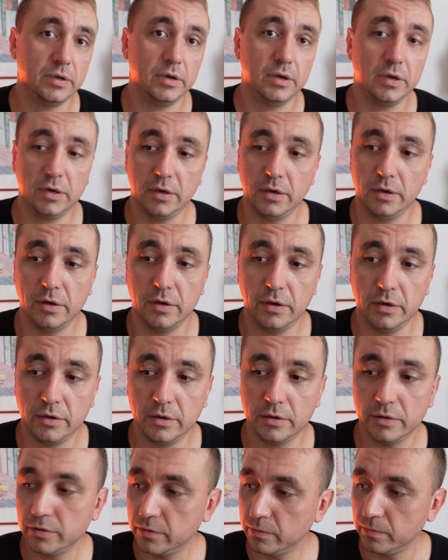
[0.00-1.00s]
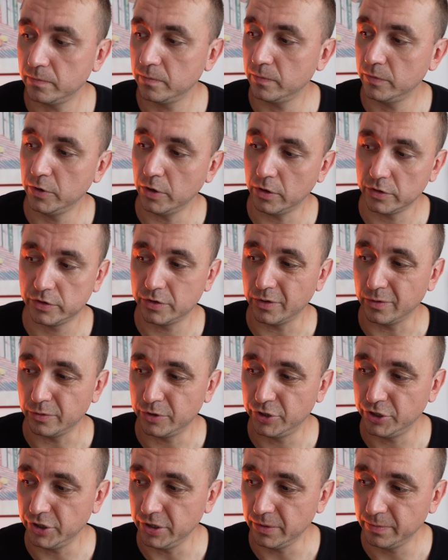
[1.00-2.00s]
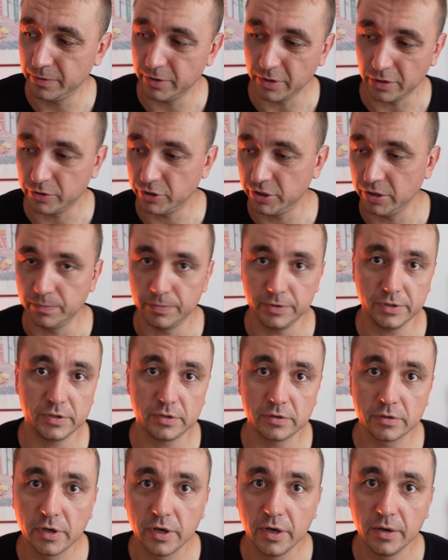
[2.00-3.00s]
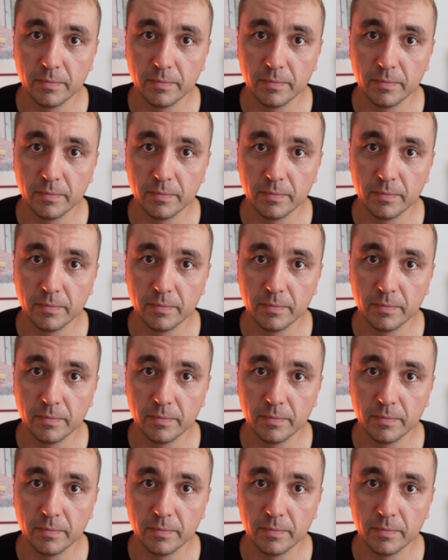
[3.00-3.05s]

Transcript: Uh, not so cheap, not cheapest,